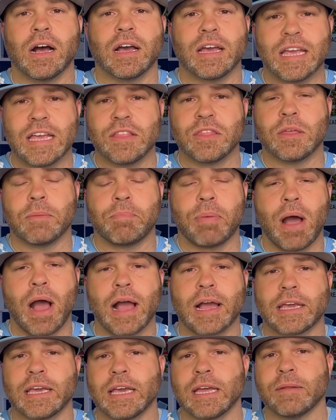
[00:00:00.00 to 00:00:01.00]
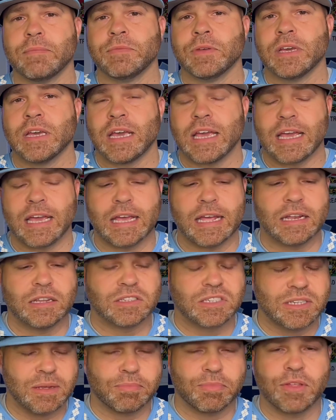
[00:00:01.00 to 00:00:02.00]
in the pocket, and
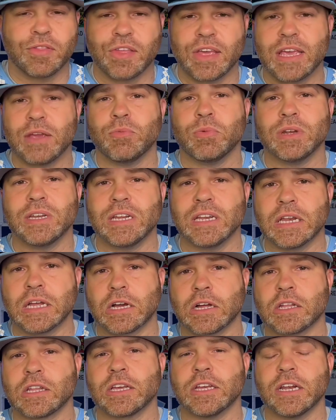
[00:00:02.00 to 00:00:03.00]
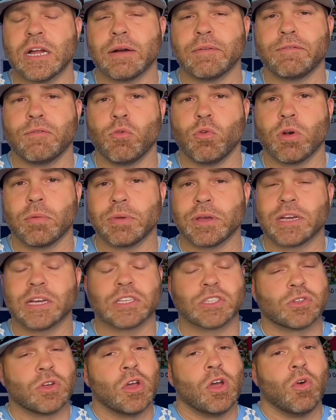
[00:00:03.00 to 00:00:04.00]
something that he would need to clean up for,
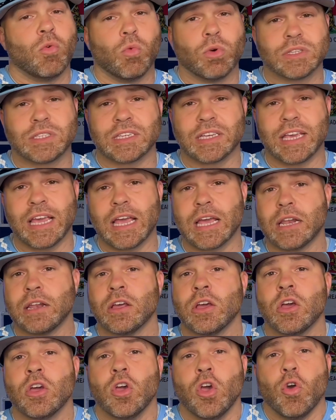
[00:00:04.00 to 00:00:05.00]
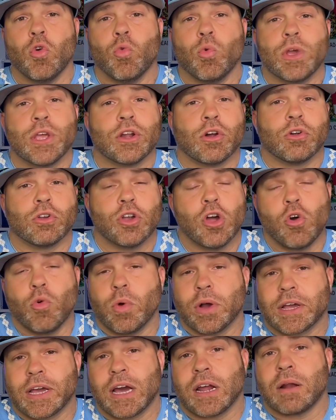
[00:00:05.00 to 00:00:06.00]
because once again, we don't know
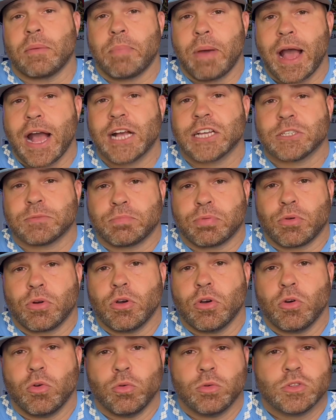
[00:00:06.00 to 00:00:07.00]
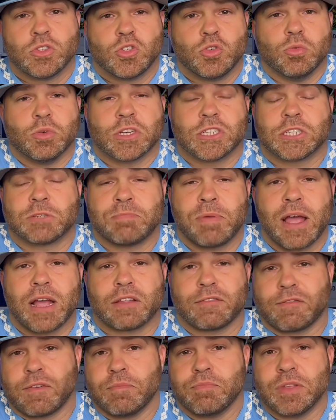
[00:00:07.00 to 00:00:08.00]
what kind of pass pro to
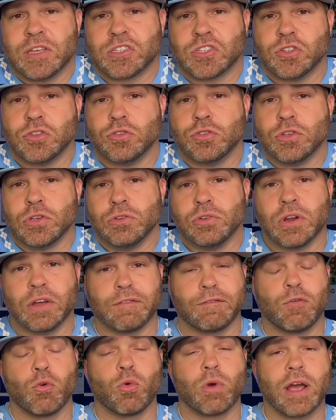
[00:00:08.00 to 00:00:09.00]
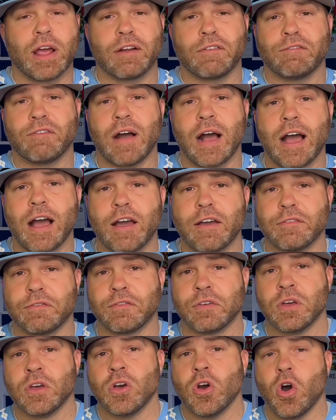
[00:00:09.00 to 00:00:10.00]
expect from this new unit. 4 out of
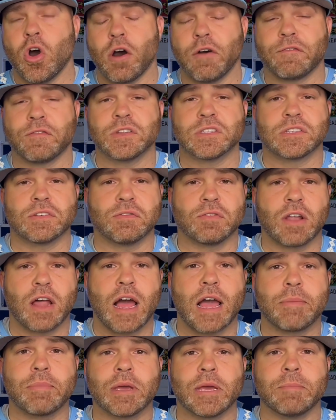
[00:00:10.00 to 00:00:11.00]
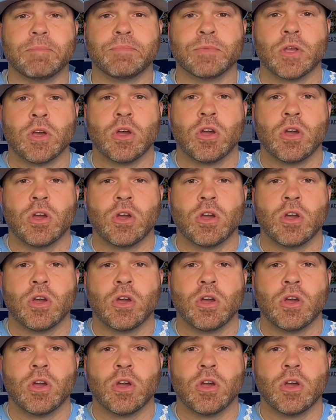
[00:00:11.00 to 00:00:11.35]
5 offensive linemen